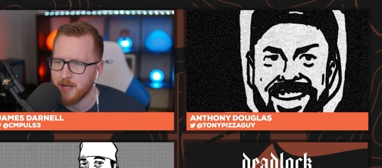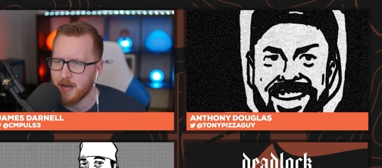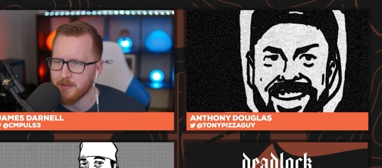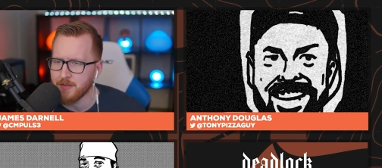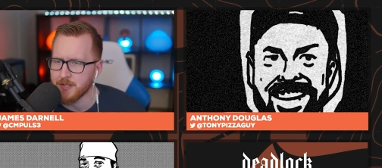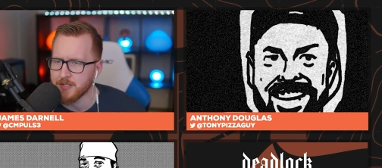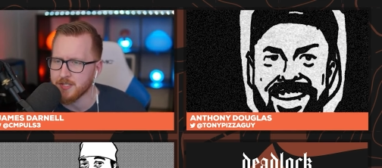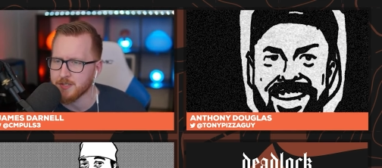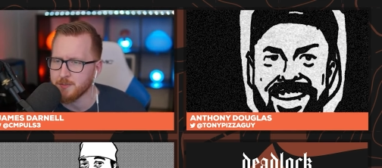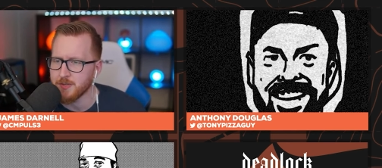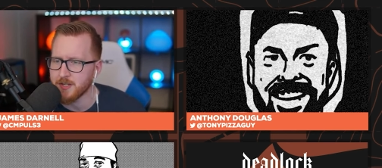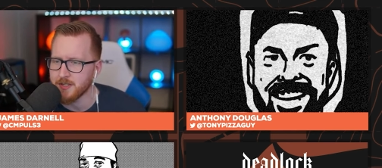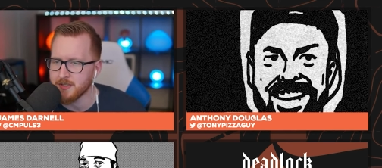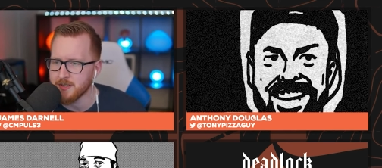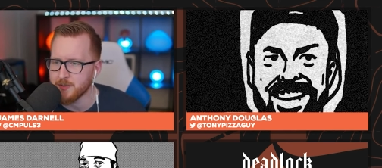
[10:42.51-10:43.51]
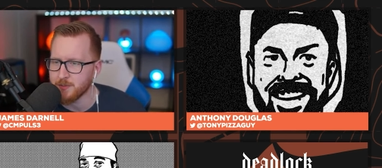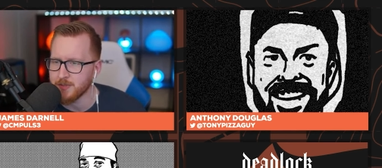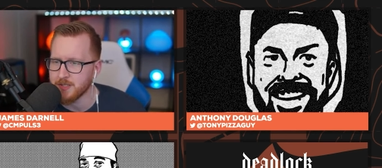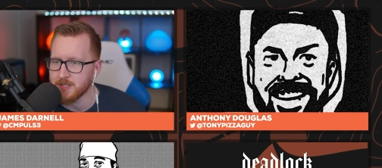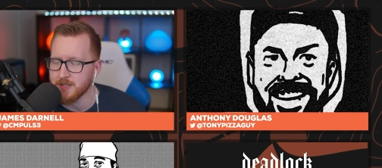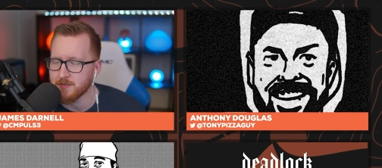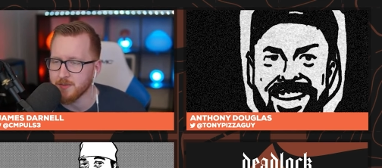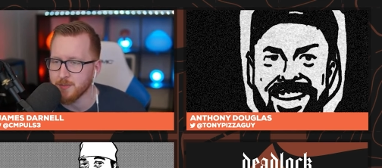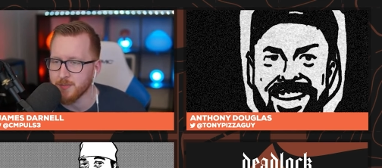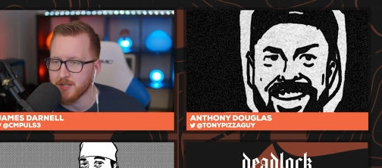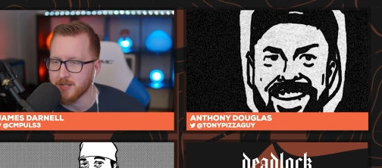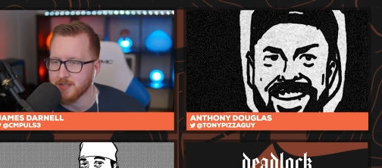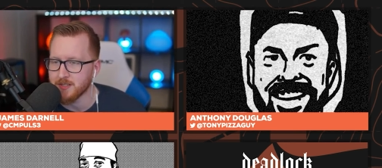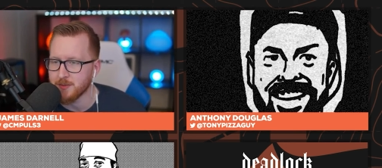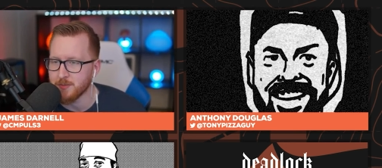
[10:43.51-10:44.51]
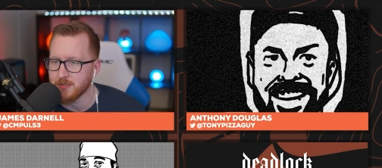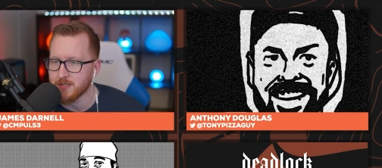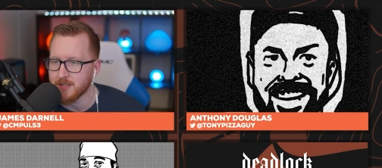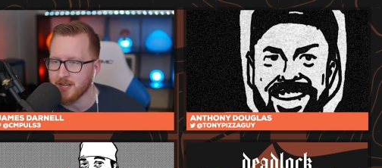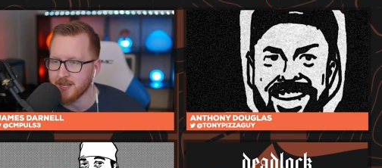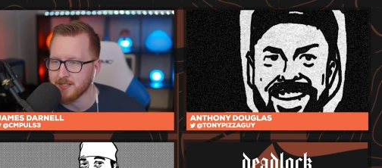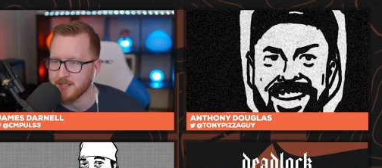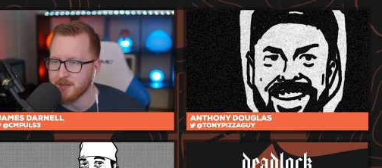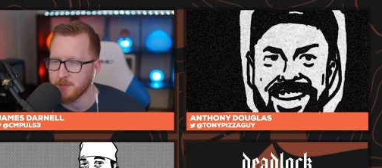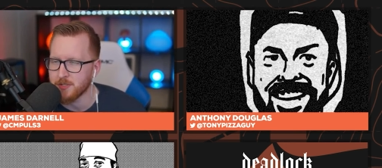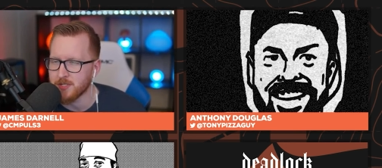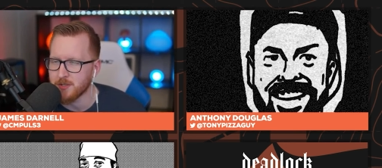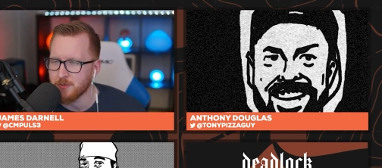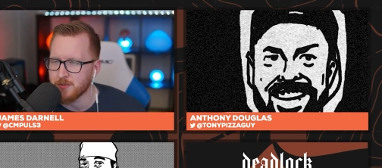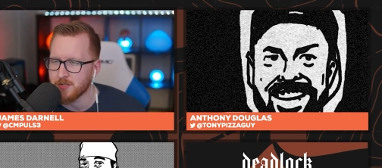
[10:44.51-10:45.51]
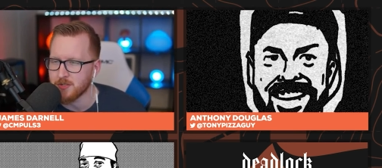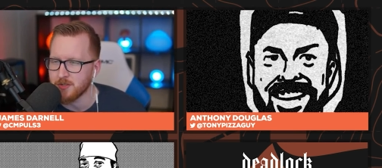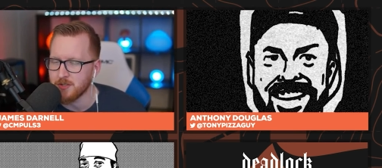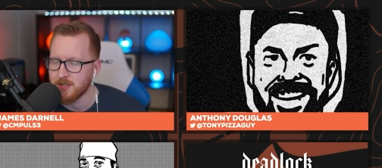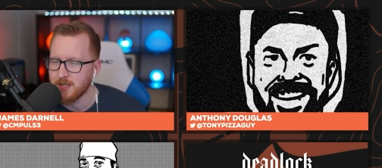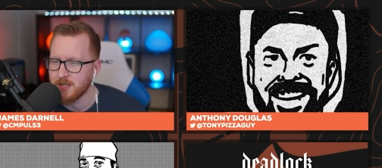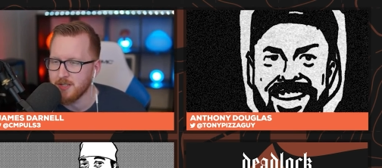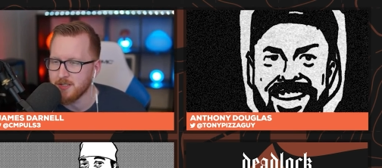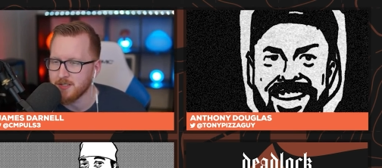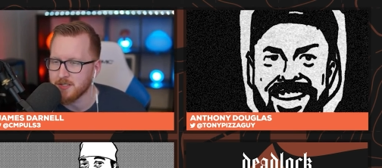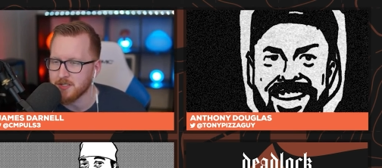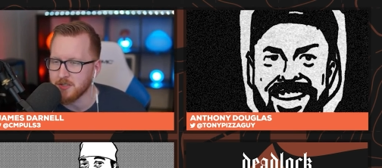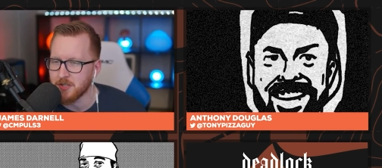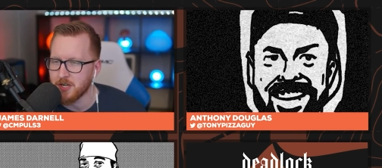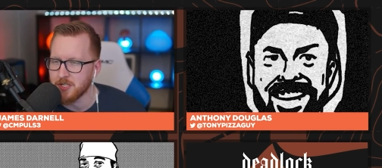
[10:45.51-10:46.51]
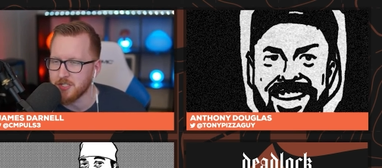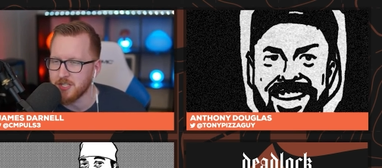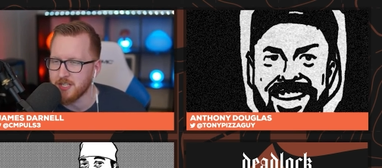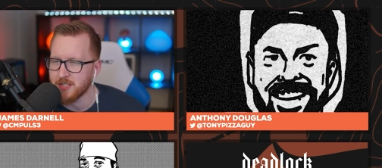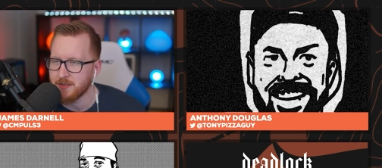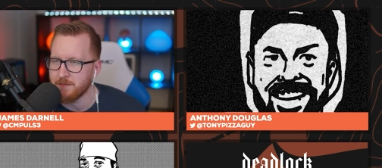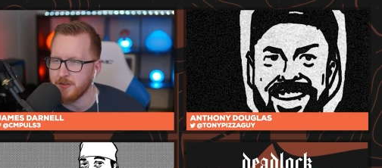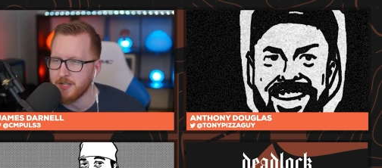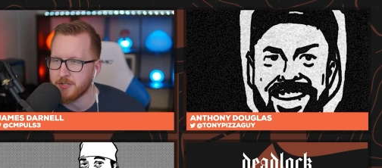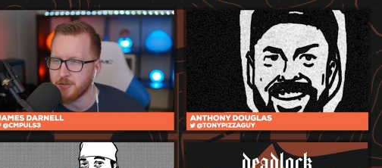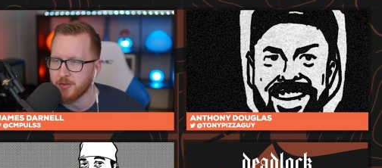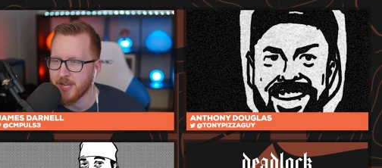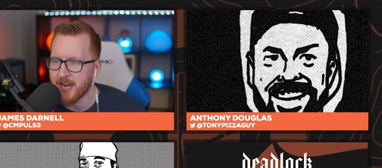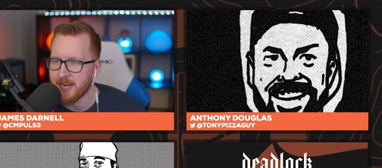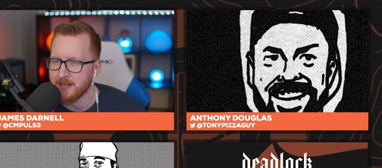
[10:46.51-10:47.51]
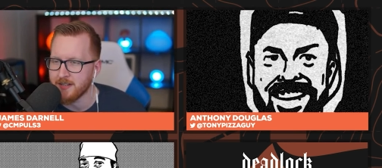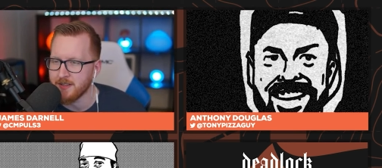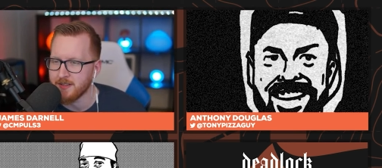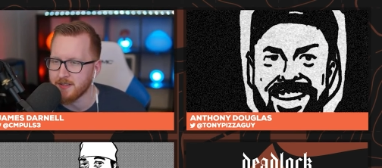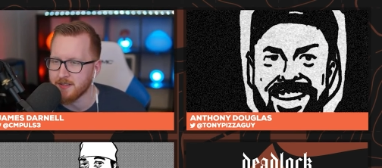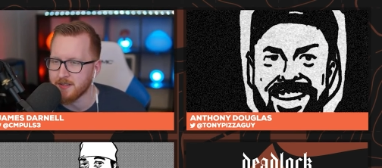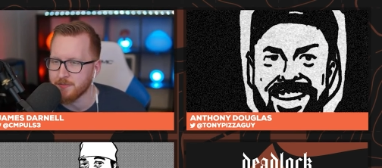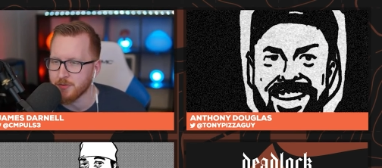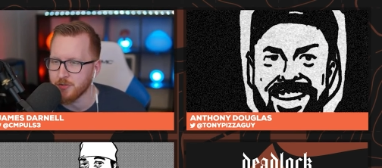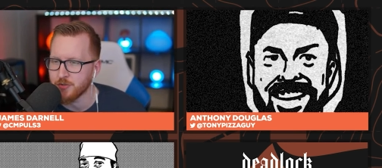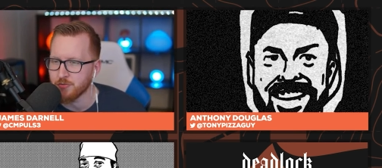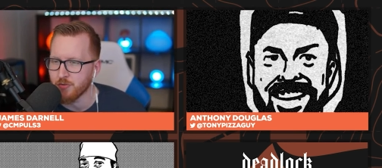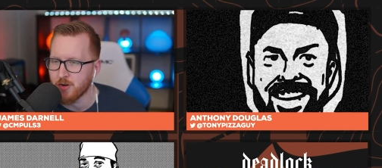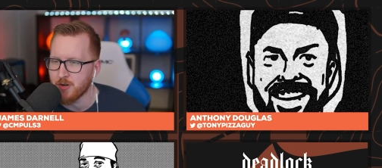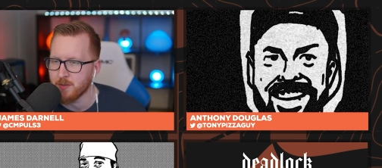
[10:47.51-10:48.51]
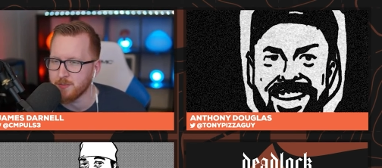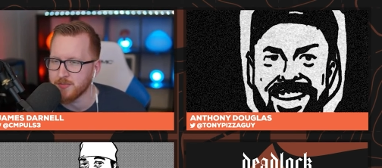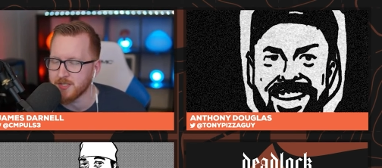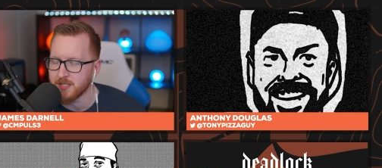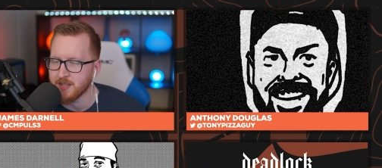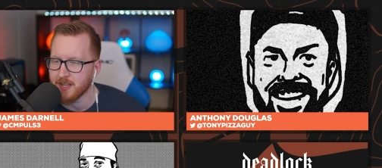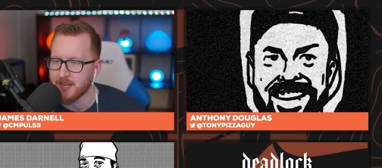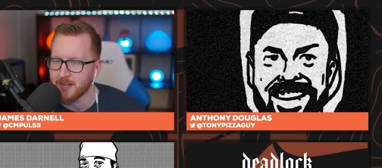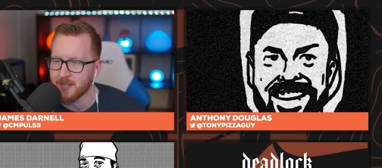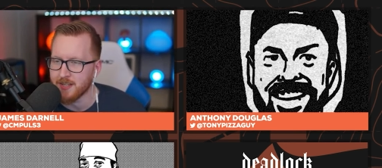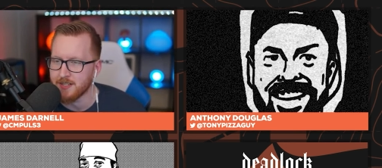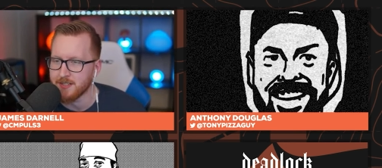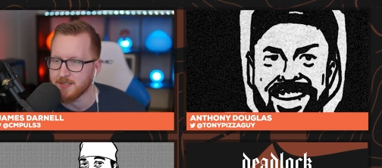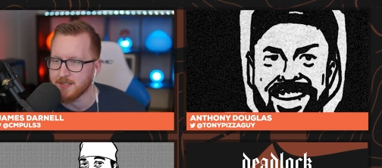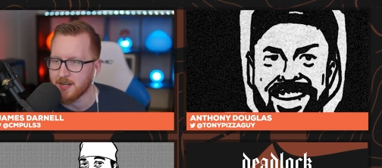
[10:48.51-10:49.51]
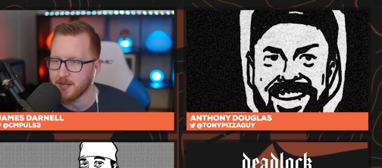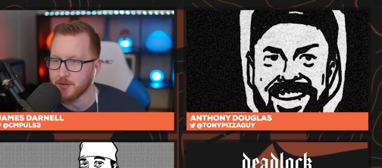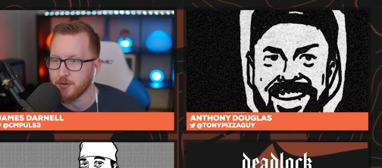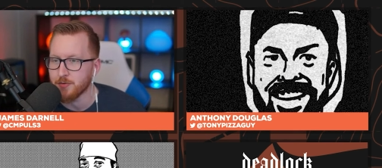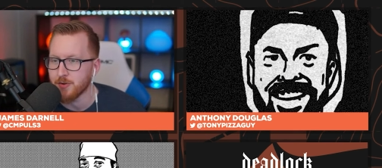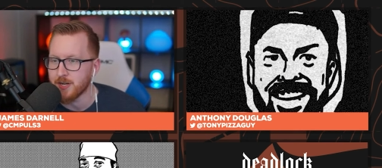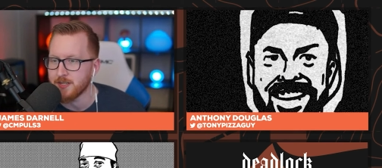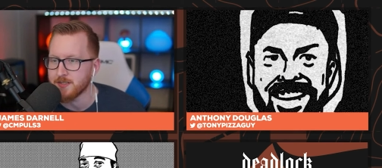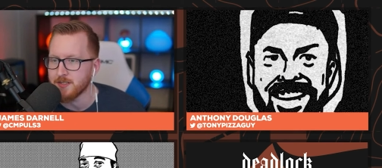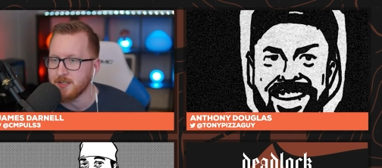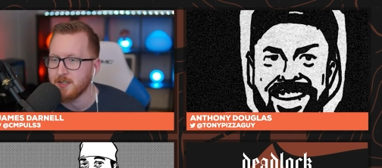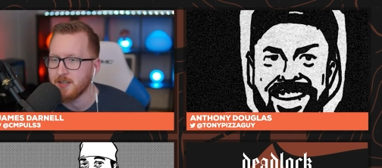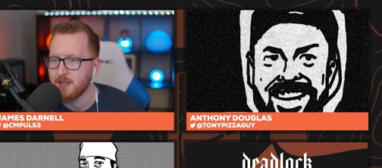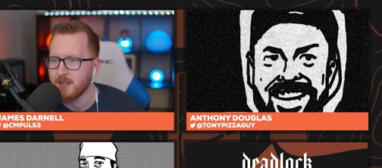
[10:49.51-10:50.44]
Speaker 1: I think just because it was different, because it was, like I said, it was just so sludgy, and then V2 they added in these different drums and like it just sounded crazy.